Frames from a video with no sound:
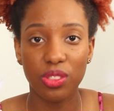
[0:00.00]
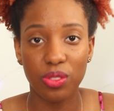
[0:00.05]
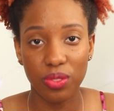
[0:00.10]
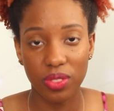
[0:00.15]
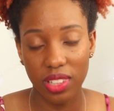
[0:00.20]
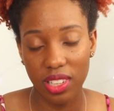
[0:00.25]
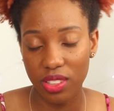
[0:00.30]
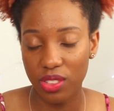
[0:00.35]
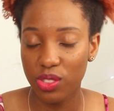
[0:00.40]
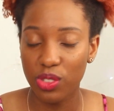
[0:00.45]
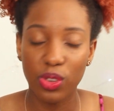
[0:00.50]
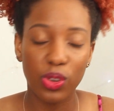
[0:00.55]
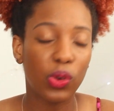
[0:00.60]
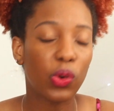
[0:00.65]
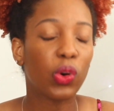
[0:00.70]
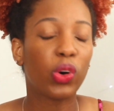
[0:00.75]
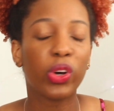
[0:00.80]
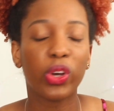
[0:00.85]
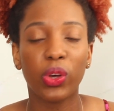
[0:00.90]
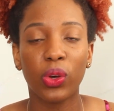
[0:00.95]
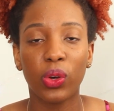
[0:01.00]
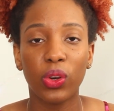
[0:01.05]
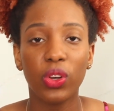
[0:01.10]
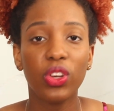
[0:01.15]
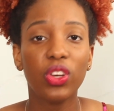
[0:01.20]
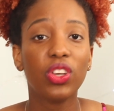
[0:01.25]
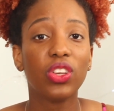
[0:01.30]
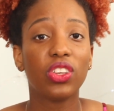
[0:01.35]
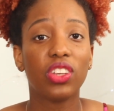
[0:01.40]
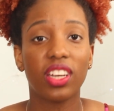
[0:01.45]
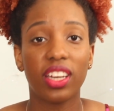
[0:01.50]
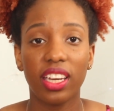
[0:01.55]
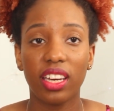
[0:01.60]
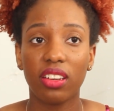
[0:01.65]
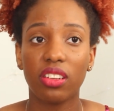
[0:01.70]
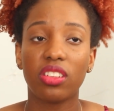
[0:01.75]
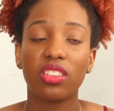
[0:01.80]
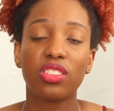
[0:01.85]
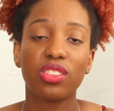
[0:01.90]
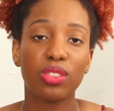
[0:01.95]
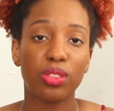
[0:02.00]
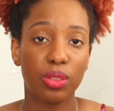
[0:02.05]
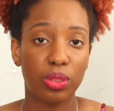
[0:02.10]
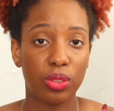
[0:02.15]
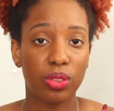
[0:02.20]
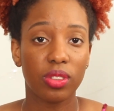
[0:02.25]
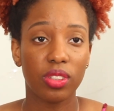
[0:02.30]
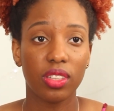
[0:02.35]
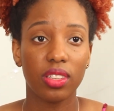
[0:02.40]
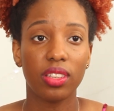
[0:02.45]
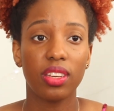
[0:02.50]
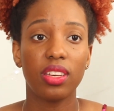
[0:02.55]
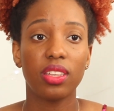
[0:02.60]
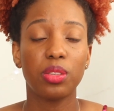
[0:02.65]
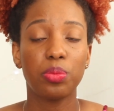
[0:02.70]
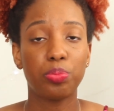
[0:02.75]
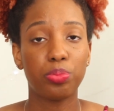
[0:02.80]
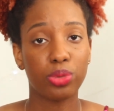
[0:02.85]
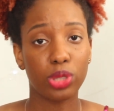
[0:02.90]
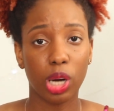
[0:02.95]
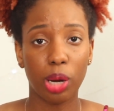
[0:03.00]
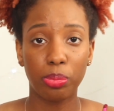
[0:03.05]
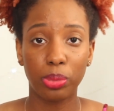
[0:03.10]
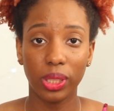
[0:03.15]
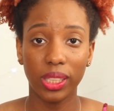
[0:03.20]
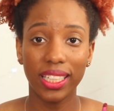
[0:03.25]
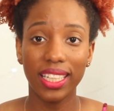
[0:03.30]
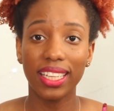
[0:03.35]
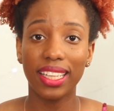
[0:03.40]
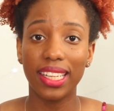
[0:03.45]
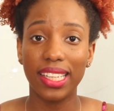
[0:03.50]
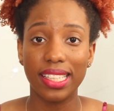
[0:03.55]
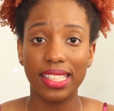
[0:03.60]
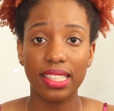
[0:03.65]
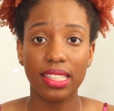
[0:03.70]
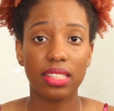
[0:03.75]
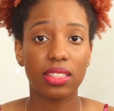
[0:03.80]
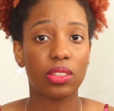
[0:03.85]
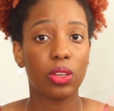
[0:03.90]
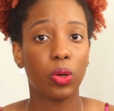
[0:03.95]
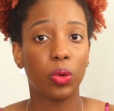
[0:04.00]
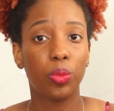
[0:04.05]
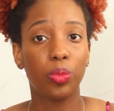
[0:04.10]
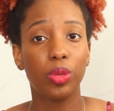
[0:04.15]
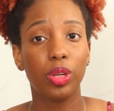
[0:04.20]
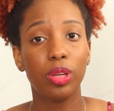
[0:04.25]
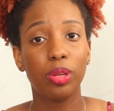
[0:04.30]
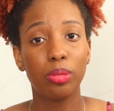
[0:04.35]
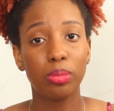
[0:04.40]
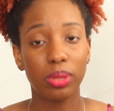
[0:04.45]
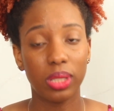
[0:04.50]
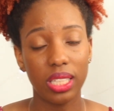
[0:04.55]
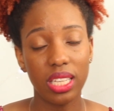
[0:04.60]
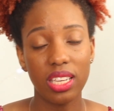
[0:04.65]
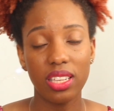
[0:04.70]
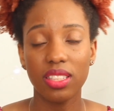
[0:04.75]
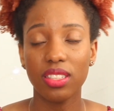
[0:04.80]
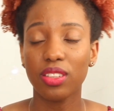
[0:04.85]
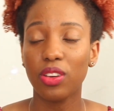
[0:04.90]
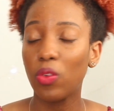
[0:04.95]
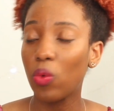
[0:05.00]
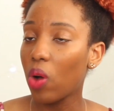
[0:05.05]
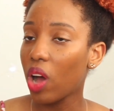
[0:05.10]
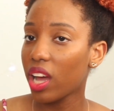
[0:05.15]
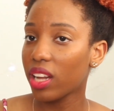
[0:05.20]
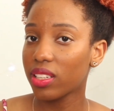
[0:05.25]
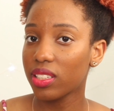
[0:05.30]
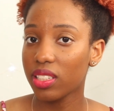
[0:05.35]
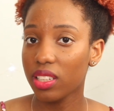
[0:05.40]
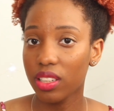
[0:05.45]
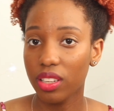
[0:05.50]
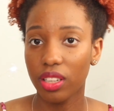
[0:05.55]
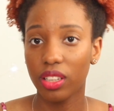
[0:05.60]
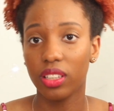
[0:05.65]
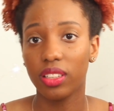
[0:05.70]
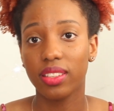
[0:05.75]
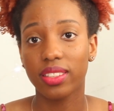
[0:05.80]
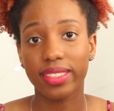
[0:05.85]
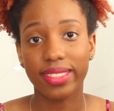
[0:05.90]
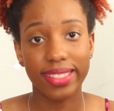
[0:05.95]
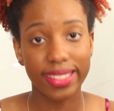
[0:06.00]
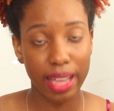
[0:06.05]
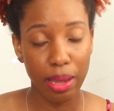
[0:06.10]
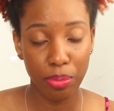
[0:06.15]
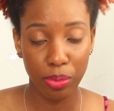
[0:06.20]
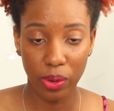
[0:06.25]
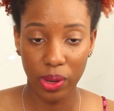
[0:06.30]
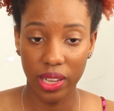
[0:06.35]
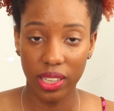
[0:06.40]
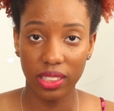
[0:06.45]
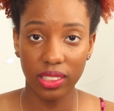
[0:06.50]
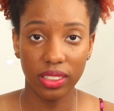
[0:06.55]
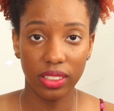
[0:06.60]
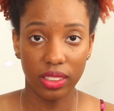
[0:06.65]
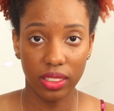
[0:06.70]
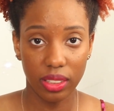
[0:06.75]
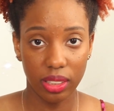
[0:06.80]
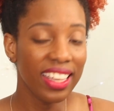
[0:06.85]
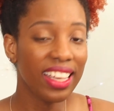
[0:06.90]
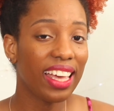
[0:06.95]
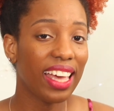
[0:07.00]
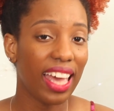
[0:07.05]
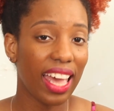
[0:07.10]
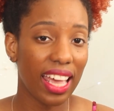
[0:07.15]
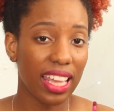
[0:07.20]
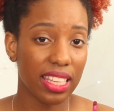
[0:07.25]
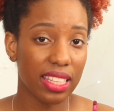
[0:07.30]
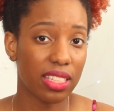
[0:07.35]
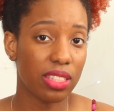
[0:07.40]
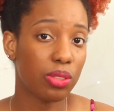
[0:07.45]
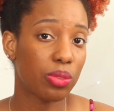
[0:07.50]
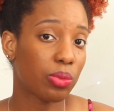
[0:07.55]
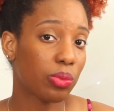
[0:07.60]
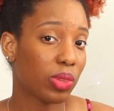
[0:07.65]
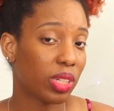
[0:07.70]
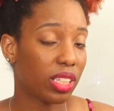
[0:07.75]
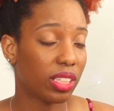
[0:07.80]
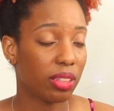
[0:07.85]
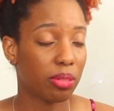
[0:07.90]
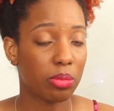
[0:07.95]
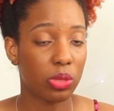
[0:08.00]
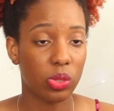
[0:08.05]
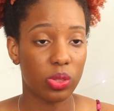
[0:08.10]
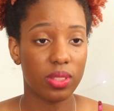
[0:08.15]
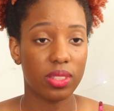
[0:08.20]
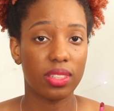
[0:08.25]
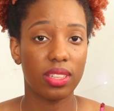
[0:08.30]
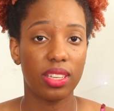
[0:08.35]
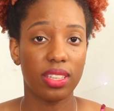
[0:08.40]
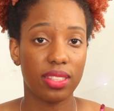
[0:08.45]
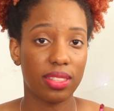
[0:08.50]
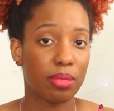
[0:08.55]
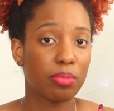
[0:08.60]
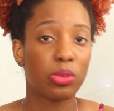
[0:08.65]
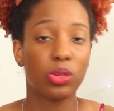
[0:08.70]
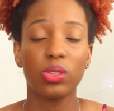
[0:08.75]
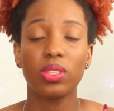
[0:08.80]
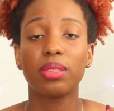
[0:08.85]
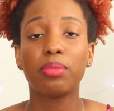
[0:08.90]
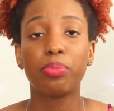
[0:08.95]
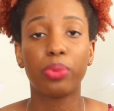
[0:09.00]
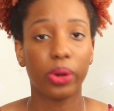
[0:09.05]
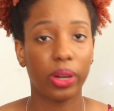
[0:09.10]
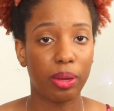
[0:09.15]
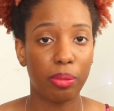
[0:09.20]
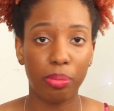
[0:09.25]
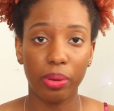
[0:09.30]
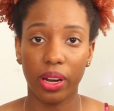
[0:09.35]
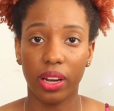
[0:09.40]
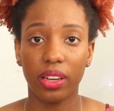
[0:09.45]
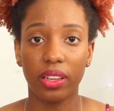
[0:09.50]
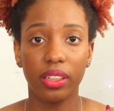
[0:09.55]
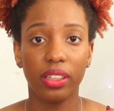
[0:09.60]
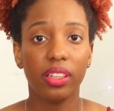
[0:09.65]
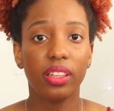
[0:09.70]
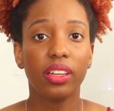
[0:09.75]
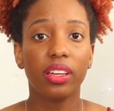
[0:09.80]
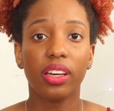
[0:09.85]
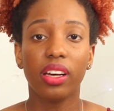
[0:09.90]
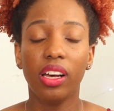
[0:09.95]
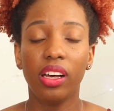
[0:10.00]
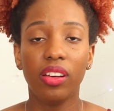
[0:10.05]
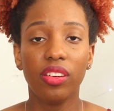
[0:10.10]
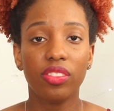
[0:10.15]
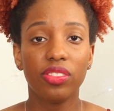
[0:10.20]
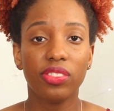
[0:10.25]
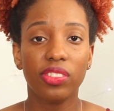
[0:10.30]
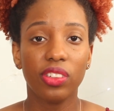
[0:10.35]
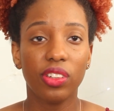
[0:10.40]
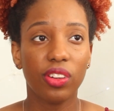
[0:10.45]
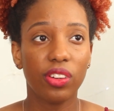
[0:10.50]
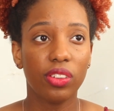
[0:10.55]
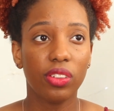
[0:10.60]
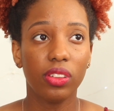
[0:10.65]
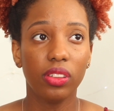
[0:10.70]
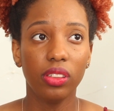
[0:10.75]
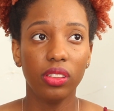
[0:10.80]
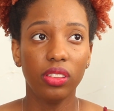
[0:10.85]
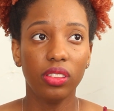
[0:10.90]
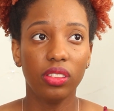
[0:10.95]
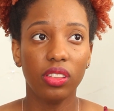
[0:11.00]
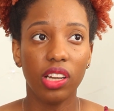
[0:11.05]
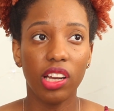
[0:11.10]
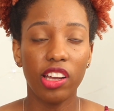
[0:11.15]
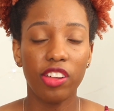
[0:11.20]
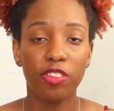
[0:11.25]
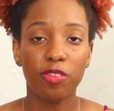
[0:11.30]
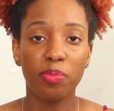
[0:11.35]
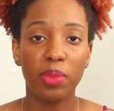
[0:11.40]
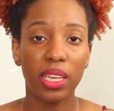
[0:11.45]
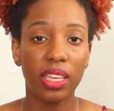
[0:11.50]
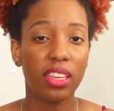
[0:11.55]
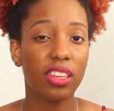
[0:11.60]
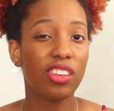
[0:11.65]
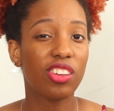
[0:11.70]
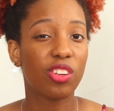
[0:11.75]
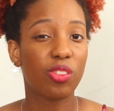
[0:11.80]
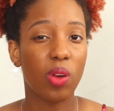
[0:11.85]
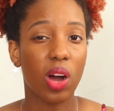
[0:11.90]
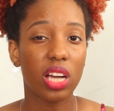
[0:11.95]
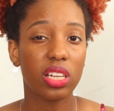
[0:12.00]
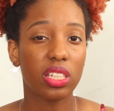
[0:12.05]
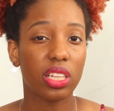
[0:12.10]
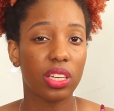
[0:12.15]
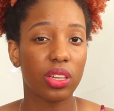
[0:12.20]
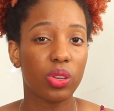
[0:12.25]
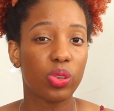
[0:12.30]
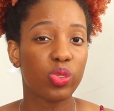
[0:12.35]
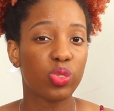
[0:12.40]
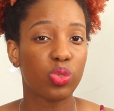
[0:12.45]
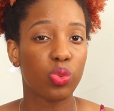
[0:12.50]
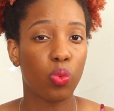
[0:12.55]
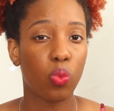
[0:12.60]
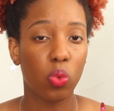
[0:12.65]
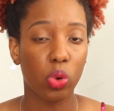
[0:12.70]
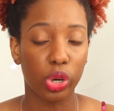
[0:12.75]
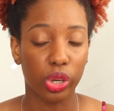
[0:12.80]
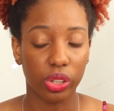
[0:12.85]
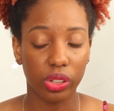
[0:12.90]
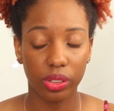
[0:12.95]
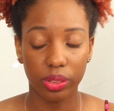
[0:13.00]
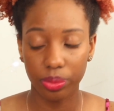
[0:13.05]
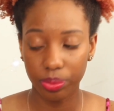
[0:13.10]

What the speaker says: there's no oil, your hair is properly cleansed. So please watch step 1, as it's the most important part of making your wash and goes work.